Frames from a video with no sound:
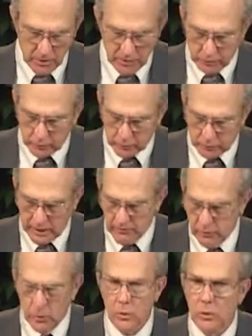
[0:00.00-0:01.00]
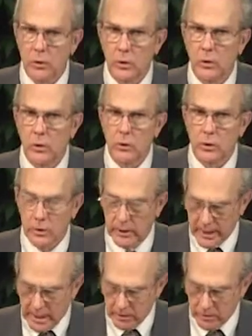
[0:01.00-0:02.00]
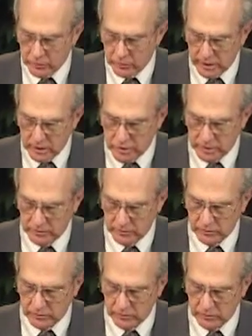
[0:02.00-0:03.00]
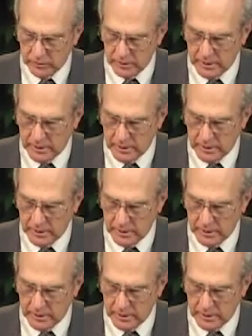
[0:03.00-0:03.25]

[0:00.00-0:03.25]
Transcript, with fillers: there's several accusations